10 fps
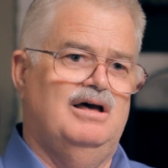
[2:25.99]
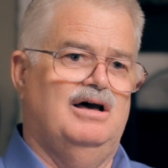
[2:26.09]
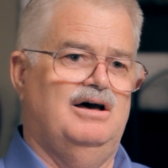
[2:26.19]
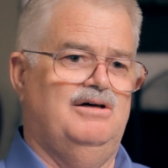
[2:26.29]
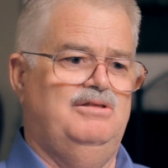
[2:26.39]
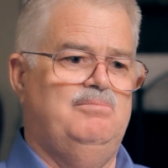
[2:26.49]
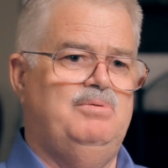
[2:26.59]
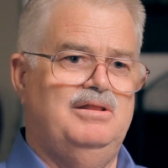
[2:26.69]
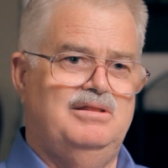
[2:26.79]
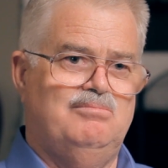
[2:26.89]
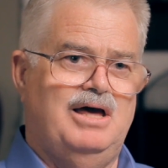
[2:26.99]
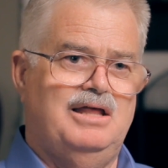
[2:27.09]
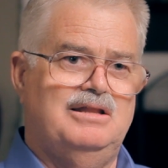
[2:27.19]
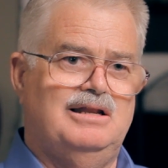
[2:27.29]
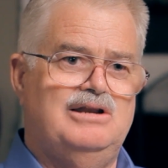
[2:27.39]

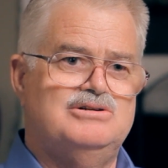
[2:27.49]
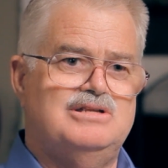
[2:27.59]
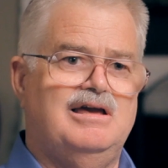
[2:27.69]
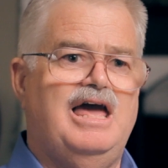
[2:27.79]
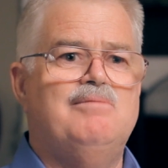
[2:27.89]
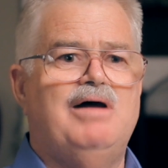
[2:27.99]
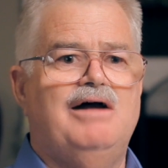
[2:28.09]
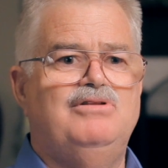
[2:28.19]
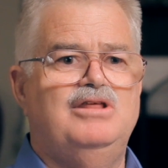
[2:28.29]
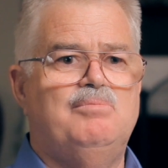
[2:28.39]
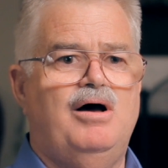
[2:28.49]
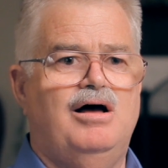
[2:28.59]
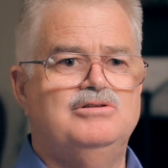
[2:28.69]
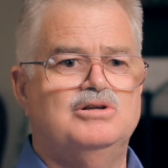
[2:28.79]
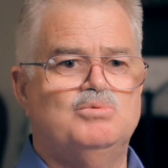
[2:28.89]
The leaders that came after the
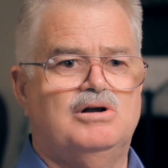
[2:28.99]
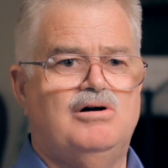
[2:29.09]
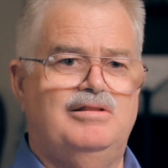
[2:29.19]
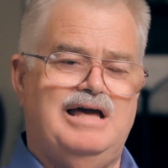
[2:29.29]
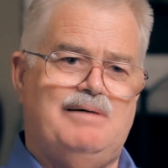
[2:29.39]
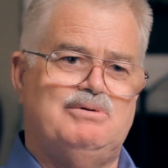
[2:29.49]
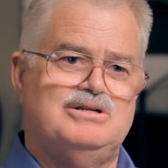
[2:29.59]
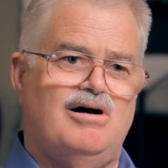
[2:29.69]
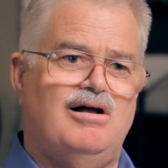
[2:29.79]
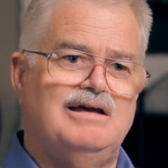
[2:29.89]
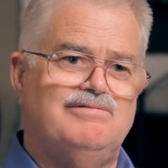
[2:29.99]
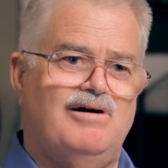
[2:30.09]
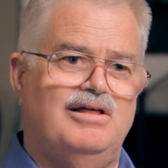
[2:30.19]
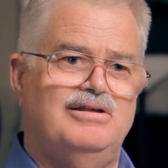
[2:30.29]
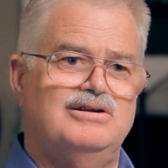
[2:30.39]
apostles were called the apostolic
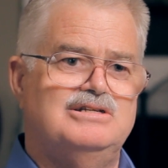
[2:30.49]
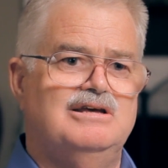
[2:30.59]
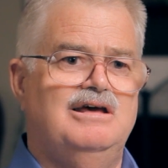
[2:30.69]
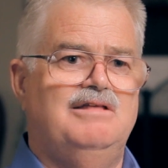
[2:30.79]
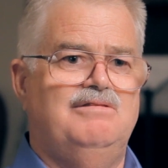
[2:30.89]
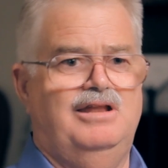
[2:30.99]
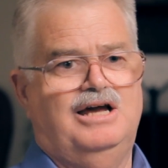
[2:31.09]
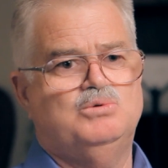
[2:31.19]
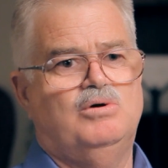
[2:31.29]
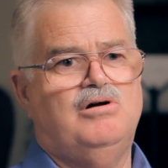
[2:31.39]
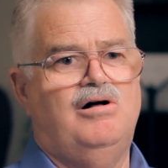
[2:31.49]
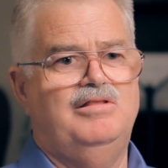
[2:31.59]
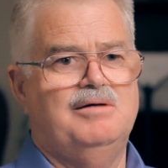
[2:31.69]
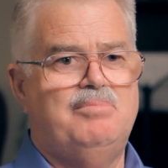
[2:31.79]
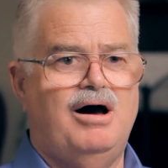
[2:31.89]
fathers. The next were called
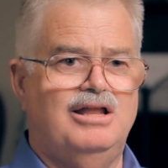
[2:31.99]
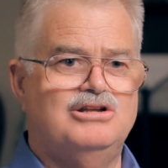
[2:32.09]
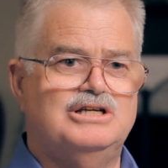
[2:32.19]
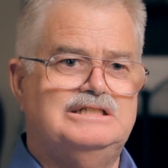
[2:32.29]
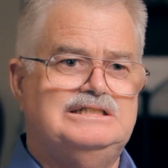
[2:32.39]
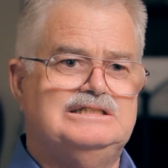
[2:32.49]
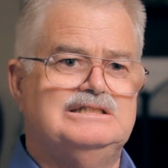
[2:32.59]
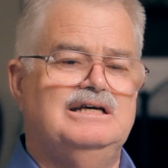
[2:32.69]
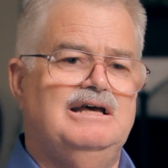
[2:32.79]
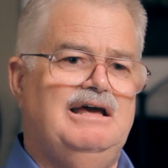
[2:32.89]
the apologists.